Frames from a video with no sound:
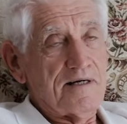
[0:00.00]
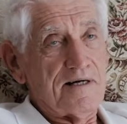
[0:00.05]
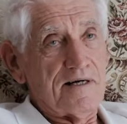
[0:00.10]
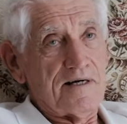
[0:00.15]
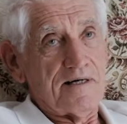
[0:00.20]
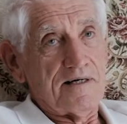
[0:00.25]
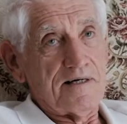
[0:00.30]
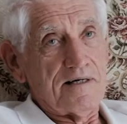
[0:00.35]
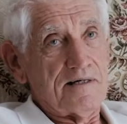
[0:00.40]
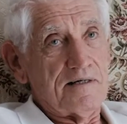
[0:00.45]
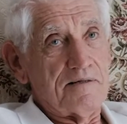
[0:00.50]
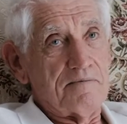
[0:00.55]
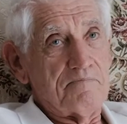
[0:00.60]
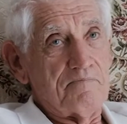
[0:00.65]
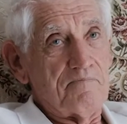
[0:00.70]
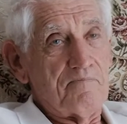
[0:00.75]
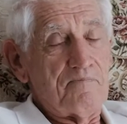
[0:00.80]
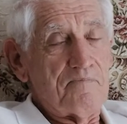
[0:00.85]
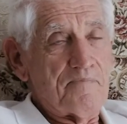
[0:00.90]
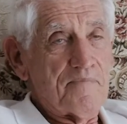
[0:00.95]

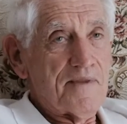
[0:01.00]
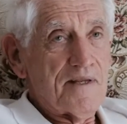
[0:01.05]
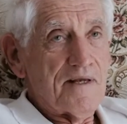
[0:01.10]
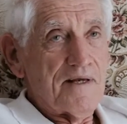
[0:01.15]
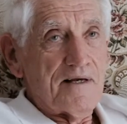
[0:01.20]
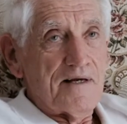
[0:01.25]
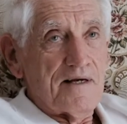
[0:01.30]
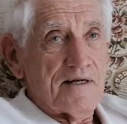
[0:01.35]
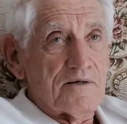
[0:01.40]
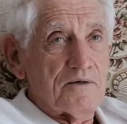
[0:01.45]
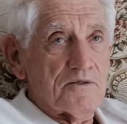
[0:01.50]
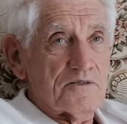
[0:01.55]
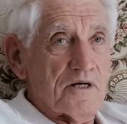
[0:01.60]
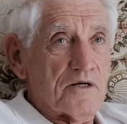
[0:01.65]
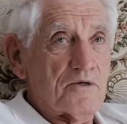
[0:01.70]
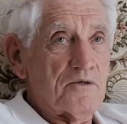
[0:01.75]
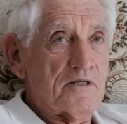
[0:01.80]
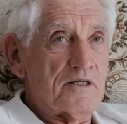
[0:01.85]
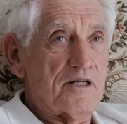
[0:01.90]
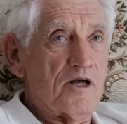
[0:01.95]
Of course, I
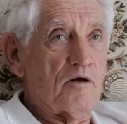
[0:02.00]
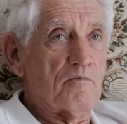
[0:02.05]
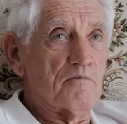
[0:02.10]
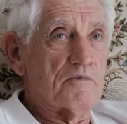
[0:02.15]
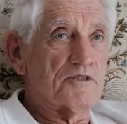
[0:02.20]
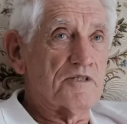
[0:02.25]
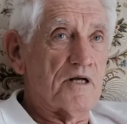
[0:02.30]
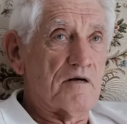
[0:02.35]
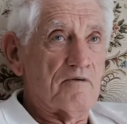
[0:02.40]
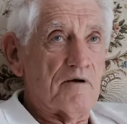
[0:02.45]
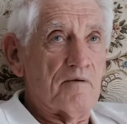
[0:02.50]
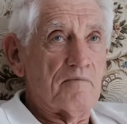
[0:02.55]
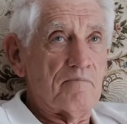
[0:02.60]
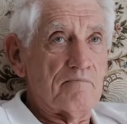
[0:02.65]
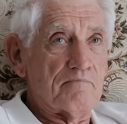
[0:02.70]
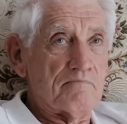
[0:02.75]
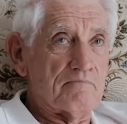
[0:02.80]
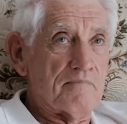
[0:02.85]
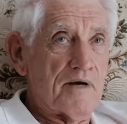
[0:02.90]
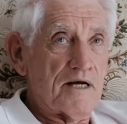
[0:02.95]
couldn't help myself.
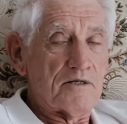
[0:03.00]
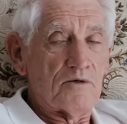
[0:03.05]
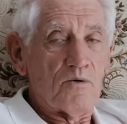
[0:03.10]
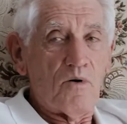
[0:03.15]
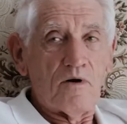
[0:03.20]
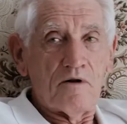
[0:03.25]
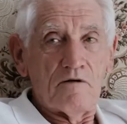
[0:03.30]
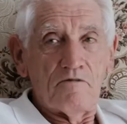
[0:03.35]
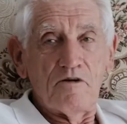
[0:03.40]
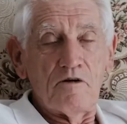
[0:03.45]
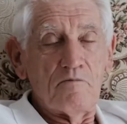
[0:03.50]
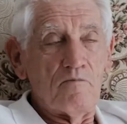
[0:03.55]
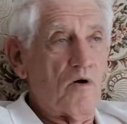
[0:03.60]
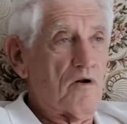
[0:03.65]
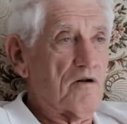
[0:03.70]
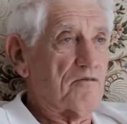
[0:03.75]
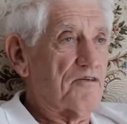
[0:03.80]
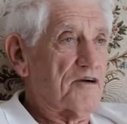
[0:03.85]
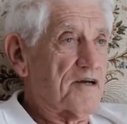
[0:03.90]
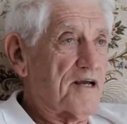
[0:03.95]
I made quite a few
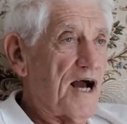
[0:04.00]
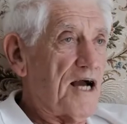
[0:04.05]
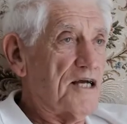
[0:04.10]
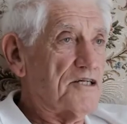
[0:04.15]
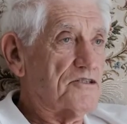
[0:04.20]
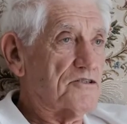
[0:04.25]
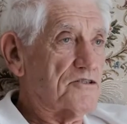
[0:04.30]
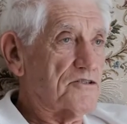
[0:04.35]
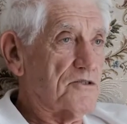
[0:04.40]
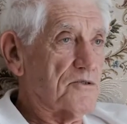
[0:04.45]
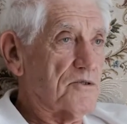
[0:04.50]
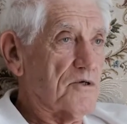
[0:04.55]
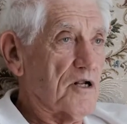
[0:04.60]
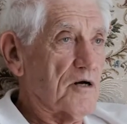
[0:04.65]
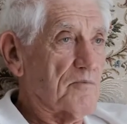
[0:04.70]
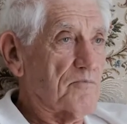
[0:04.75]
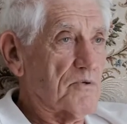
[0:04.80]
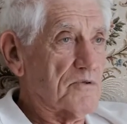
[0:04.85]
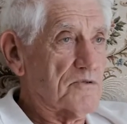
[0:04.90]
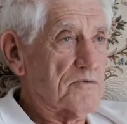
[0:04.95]
modifications to it. I
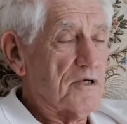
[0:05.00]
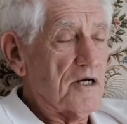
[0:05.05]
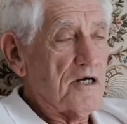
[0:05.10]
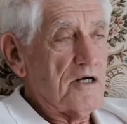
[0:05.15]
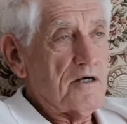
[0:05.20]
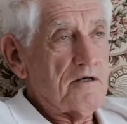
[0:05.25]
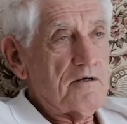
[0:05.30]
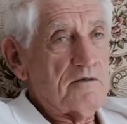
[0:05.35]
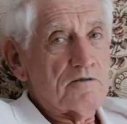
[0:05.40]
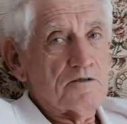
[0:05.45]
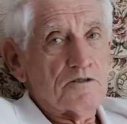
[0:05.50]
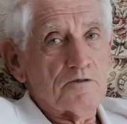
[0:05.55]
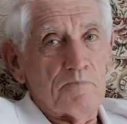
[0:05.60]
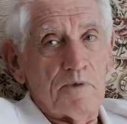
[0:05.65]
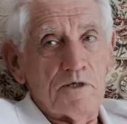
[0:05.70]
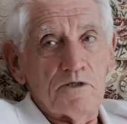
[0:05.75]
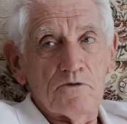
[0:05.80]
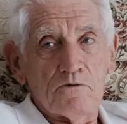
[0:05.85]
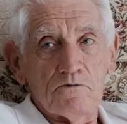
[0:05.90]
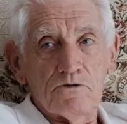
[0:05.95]
put
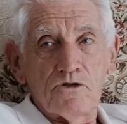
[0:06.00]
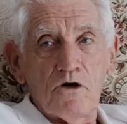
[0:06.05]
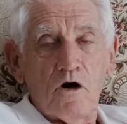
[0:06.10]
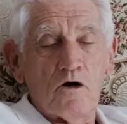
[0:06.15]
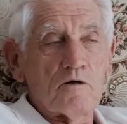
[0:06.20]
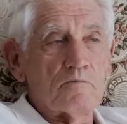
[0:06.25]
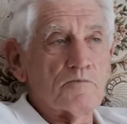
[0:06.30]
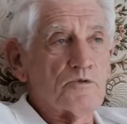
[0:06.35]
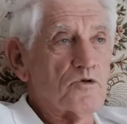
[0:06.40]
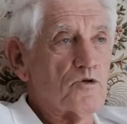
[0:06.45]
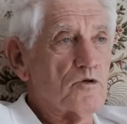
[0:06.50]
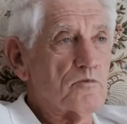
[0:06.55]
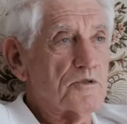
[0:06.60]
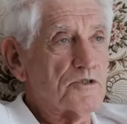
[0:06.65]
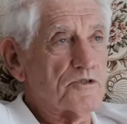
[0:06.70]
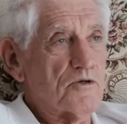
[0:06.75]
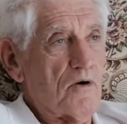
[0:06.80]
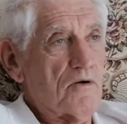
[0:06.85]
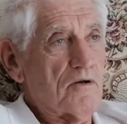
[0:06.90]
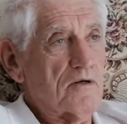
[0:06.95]
special shock
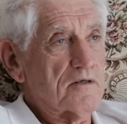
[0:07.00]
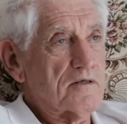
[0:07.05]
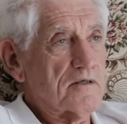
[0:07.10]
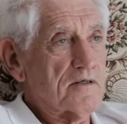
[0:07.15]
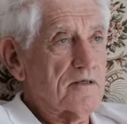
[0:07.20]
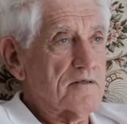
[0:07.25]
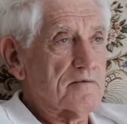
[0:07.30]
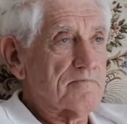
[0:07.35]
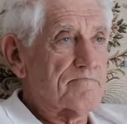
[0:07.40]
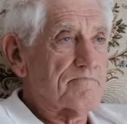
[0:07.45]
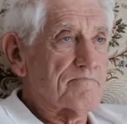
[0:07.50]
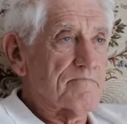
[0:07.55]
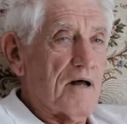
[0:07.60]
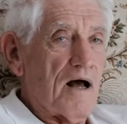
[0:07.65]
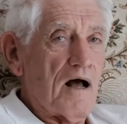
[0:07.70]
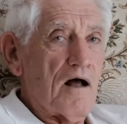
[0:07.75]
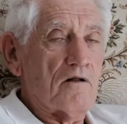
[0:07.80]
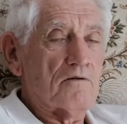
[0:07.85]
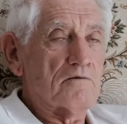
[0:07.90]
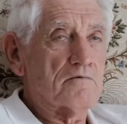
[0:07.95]
absorbers on it and a
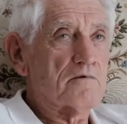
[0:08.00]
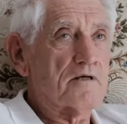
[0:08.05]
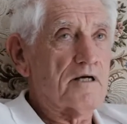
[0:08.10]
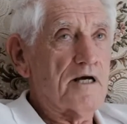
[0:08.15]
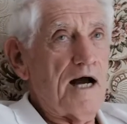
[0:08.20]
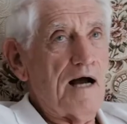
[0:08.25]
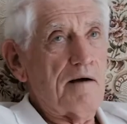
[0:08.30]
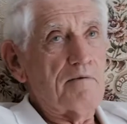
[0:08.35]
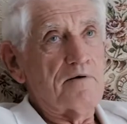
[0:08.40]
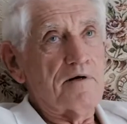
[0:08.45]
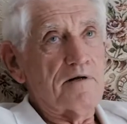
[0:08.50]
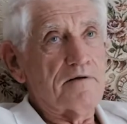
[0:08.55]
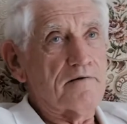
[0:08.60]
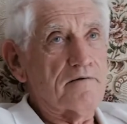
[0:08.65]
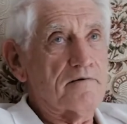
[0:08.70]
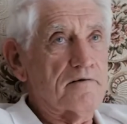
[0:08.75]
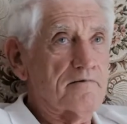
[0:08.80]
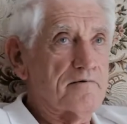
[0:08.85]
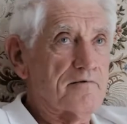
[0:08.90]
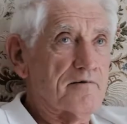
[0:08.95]
Holden
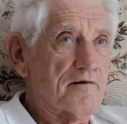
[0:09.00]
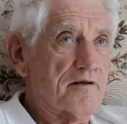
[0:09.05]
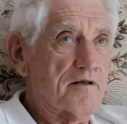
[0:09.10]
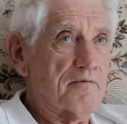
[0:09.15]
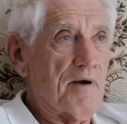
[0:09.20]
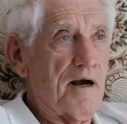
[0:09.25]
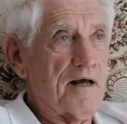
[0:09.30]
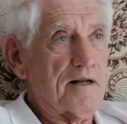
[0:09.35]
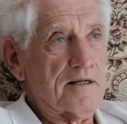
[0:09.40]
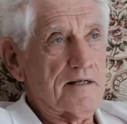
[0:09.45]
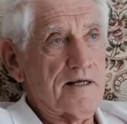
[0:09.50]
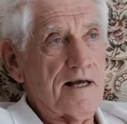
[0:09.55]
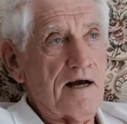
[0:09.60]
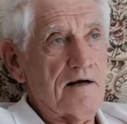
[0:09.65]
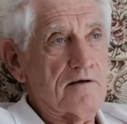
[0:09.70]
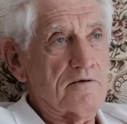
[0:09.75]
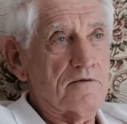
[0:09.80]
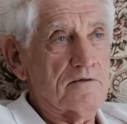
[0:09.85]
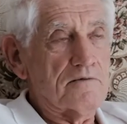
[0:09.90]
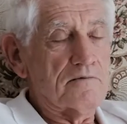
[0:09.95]
carburetor and really made it
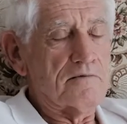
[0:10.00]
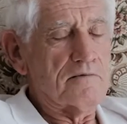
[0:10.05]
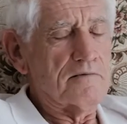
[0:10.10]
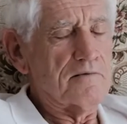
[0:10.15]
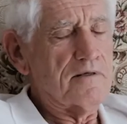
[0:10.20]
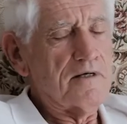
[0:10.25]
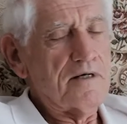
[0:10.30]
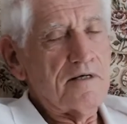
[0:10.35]
go good and